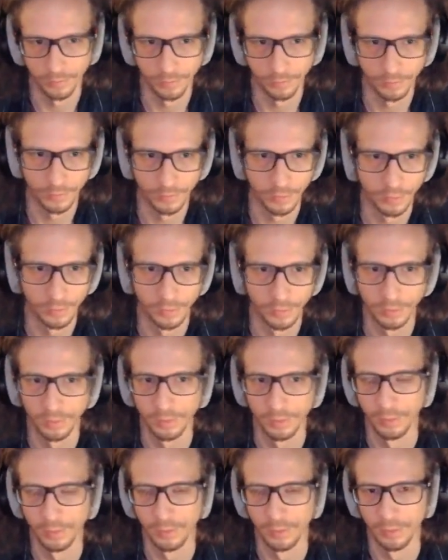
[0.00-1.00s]

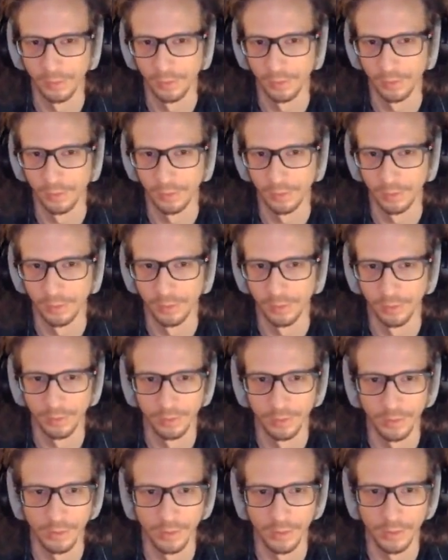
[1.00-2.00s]

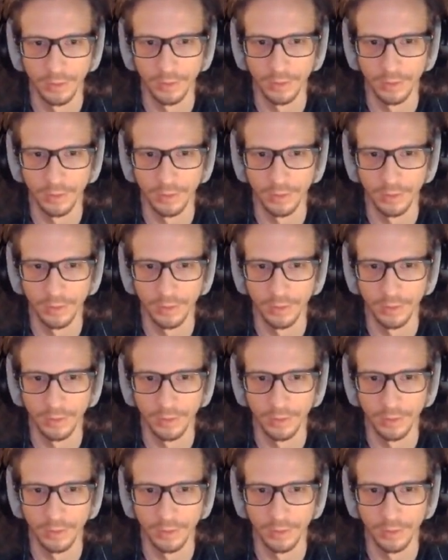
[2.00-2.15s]
Nobody speaks.